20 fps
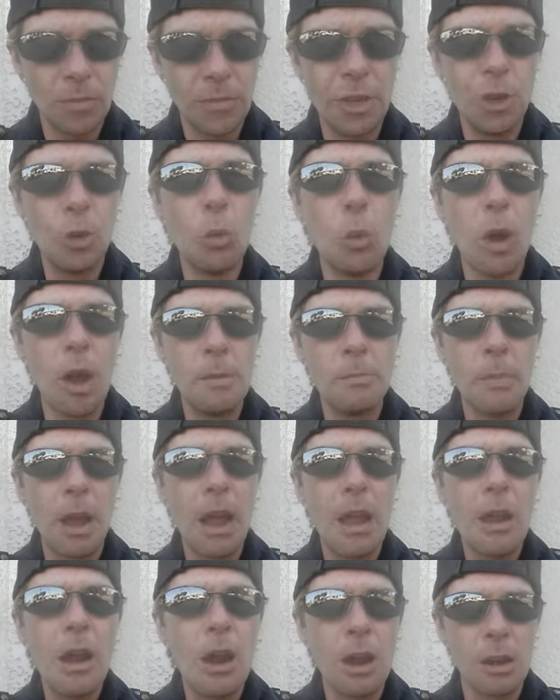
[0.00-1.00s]
You won
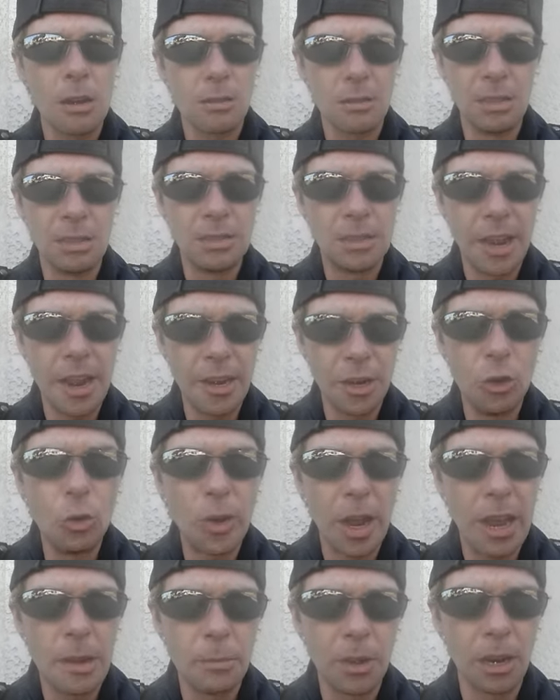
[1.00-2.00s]
my heart the day you
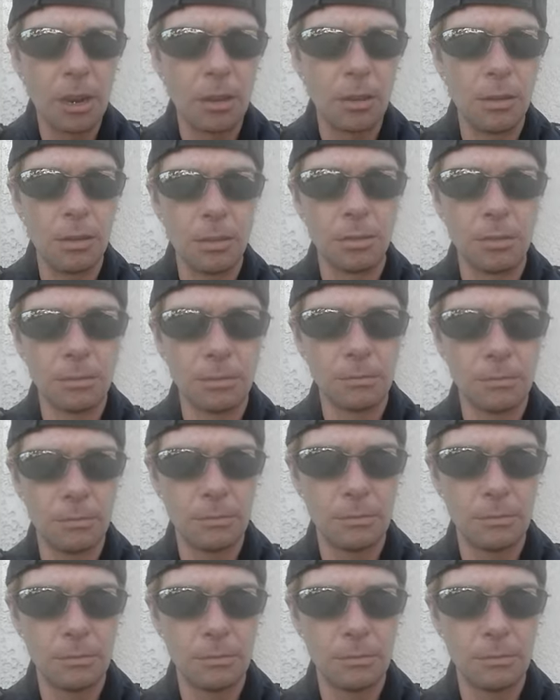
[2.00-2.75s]
came along.